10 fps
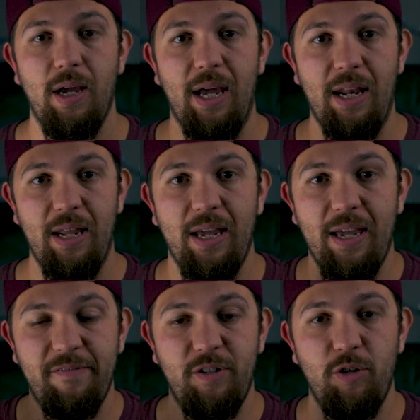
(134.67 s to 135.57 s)
And it
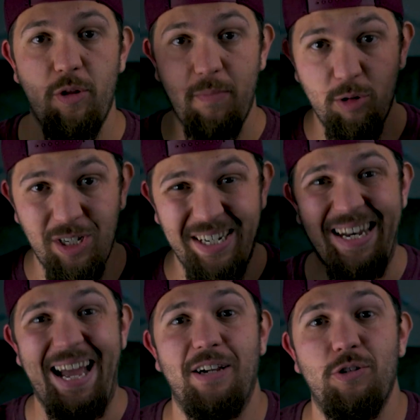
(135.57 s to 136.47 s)
gives you the most
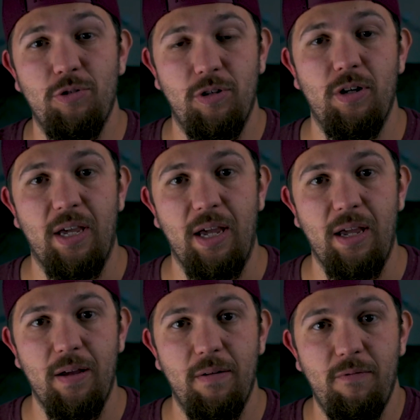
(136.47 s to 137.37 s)
natural
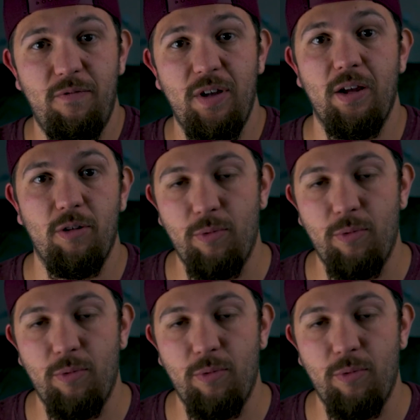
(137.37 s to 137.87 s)
looking video,